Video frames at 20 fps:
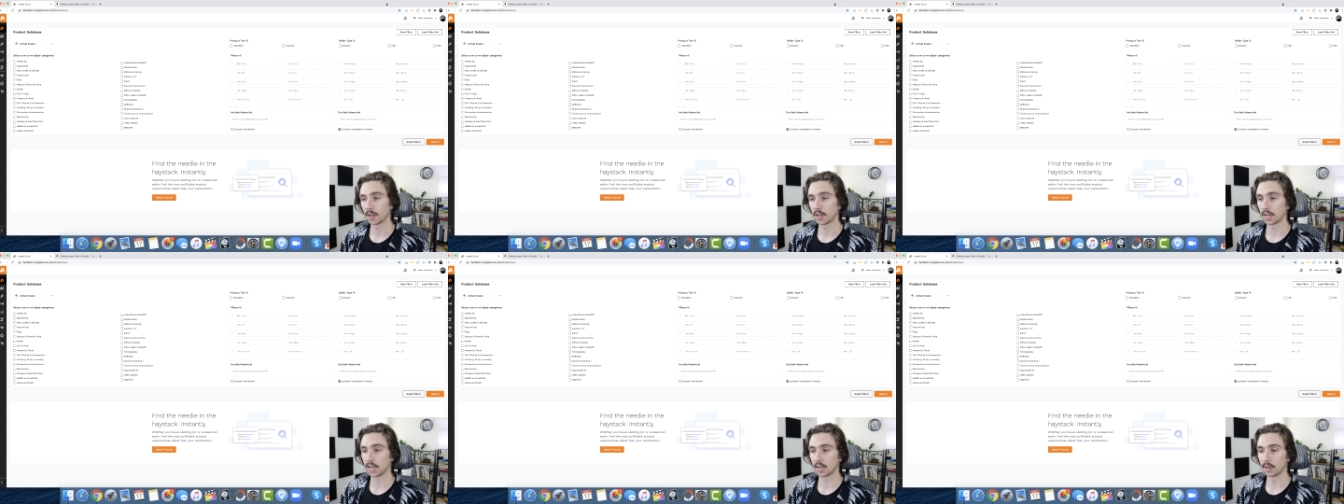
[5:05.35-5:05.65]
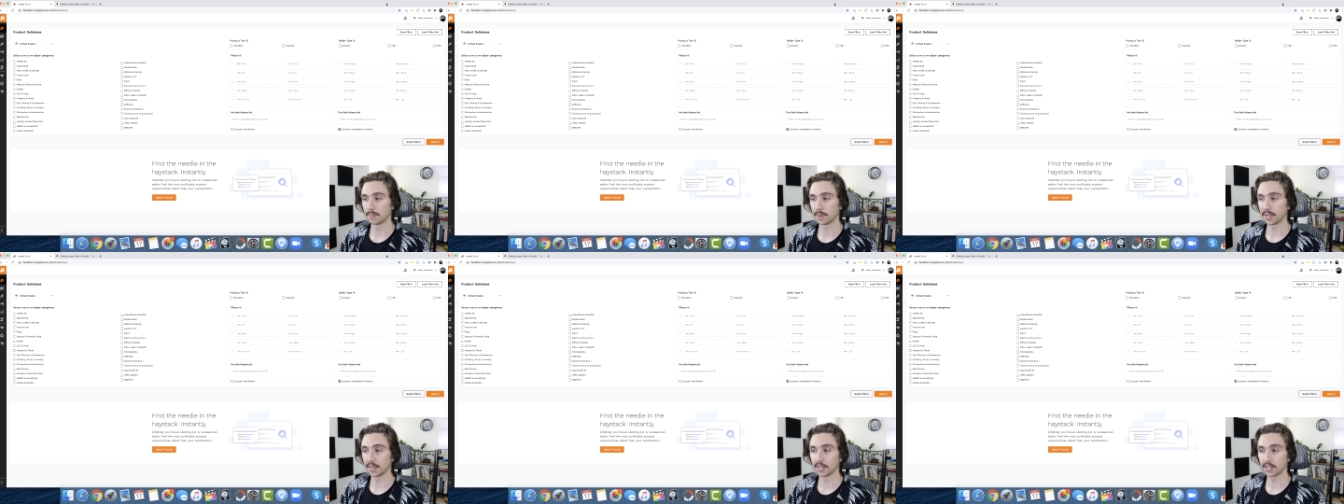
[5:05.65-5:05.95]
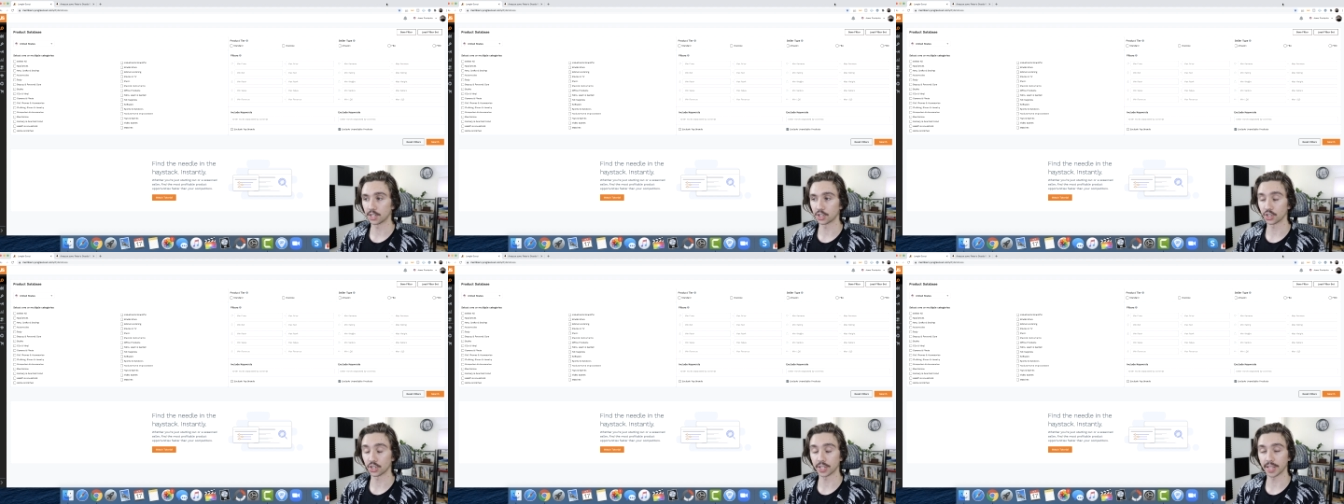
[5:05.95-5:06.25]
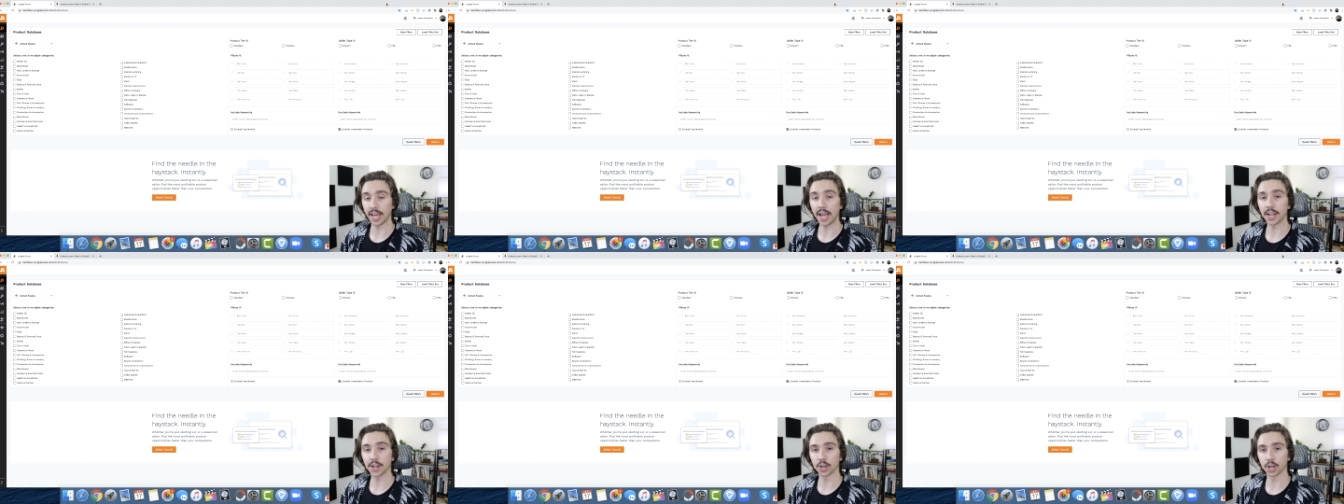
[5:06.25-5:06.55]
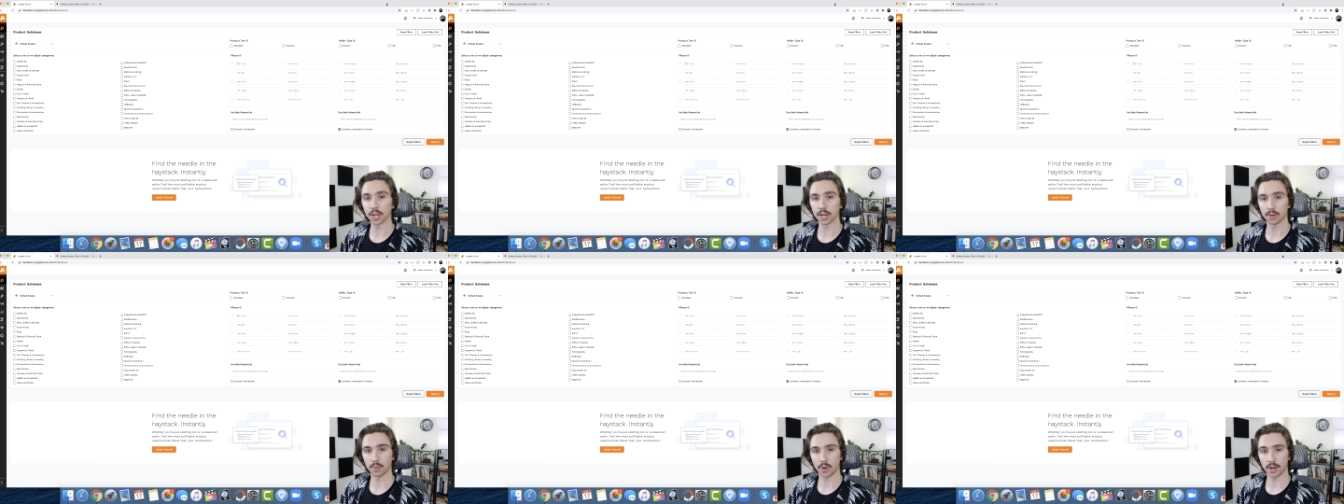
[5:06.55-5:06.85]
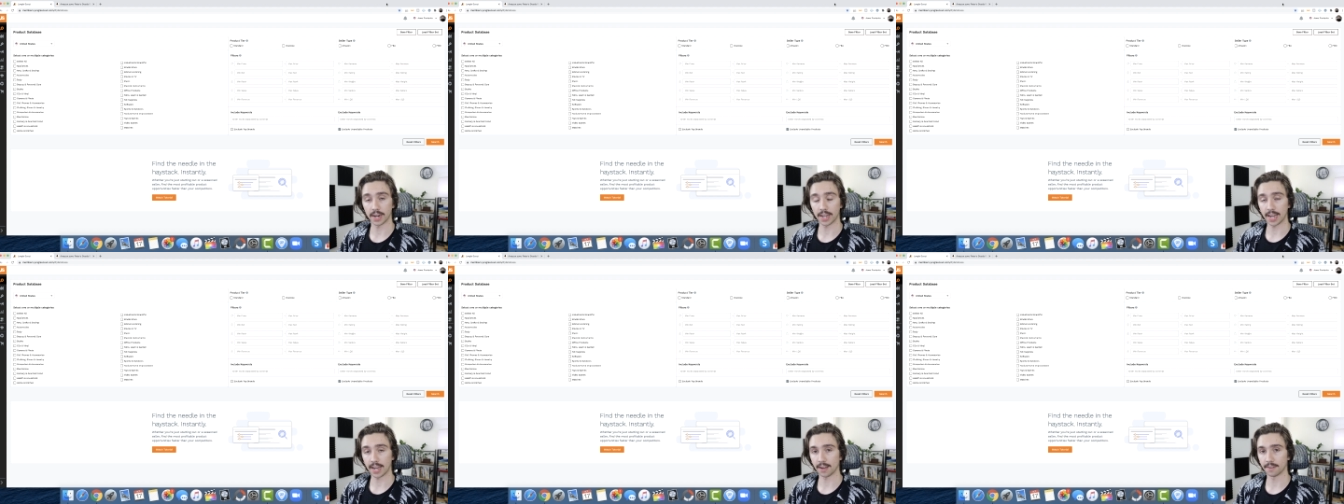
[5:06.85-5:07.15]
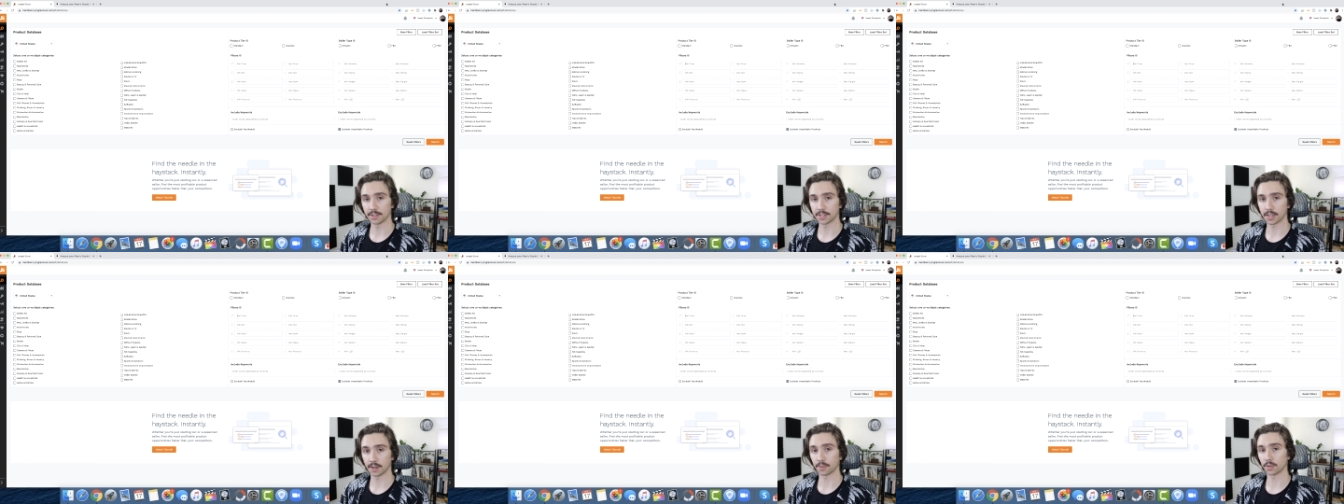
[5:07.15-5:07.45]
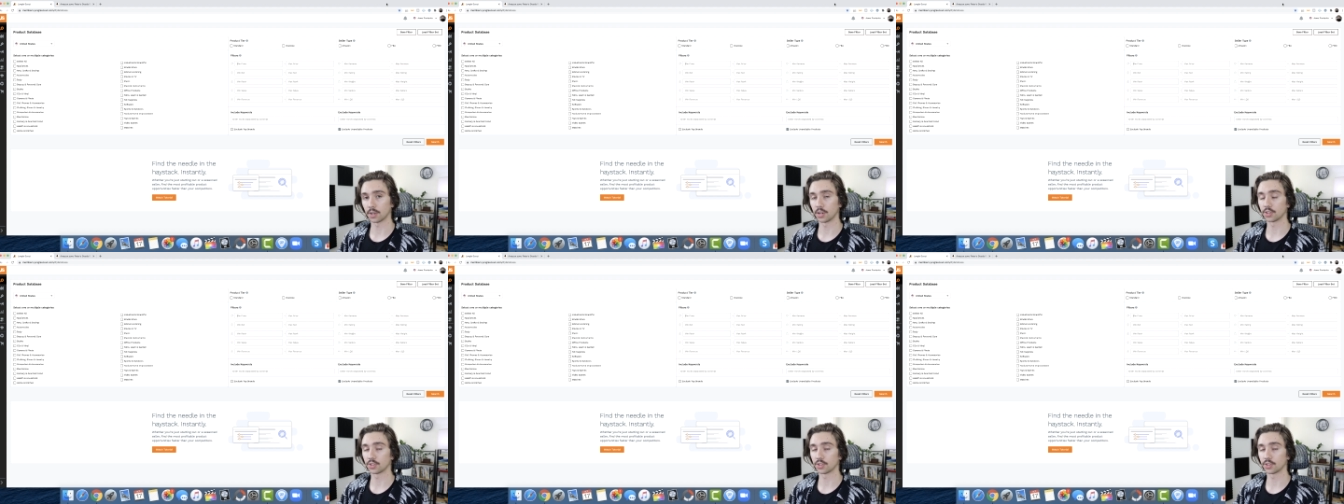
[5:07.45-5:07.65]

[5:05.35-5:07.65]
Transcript: Um, in addition to that, you're going to want to have several